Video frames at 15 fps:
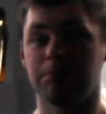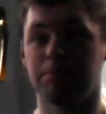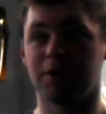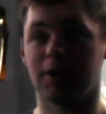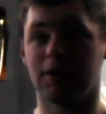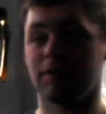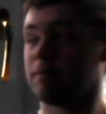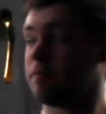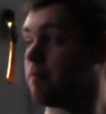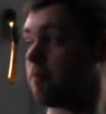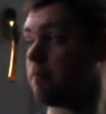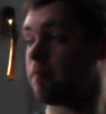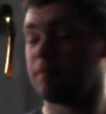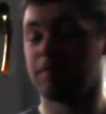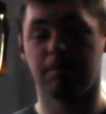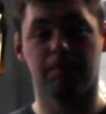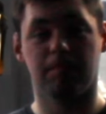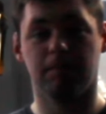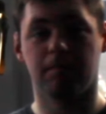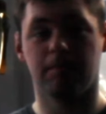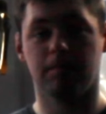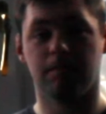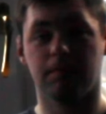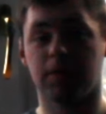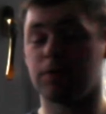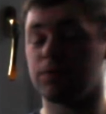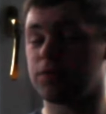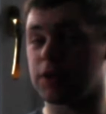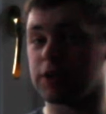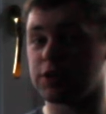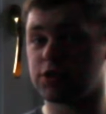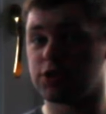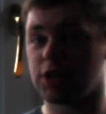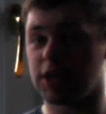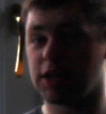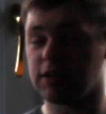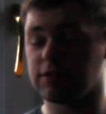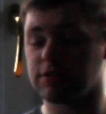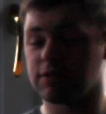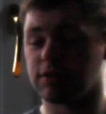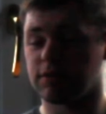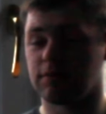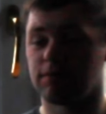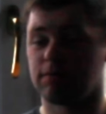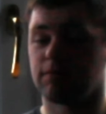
but then things changed.